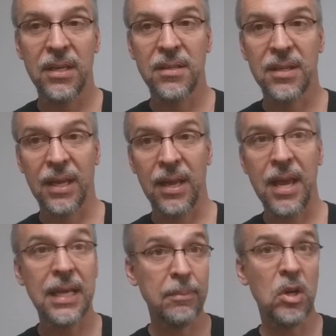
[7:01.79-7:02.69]
kids like,
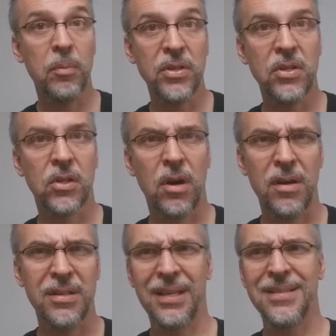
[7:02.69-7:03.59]
hey, give me your business
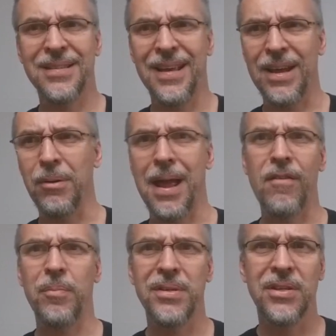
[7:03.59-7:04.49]
card. And the kids say, I don't
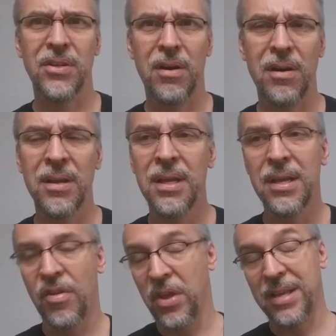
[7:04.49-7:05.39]
have a business card.
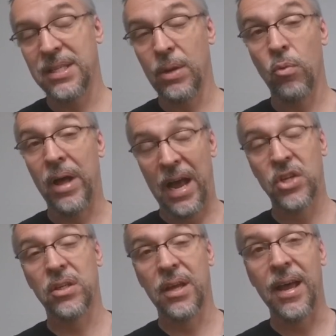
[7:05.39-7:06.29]
And then I say, well,
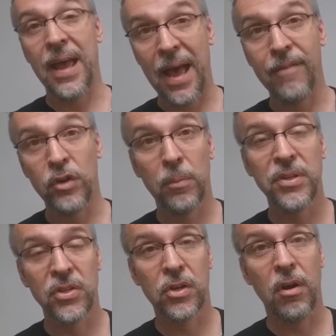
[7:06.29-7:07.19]
actually, I have your
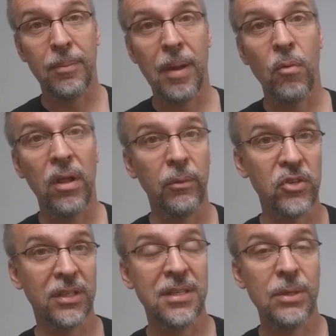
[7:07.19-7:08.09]
business card in my wallet.
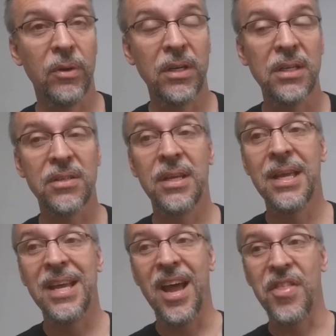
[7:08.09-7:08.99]
Would you like to see what it is?
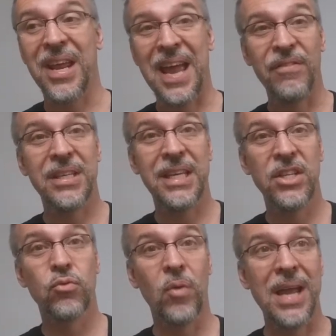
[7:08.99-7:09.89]
And then I have the
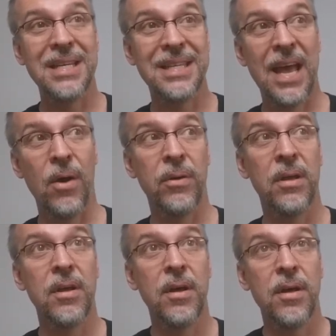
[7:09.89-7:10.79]
kids write
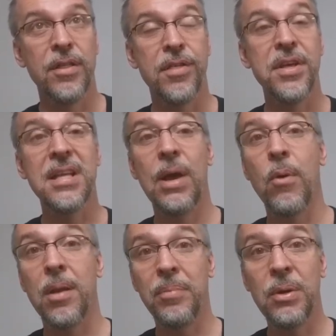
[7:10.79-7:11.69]
down the thing they
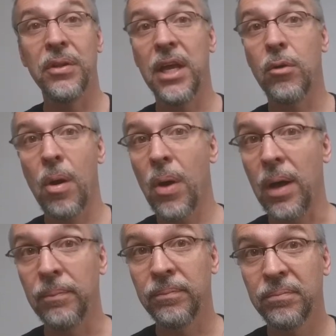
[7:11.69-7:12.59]
want to be when they grow
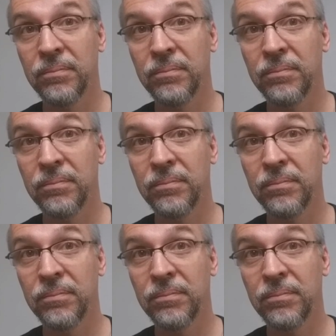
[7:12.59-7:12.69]
up.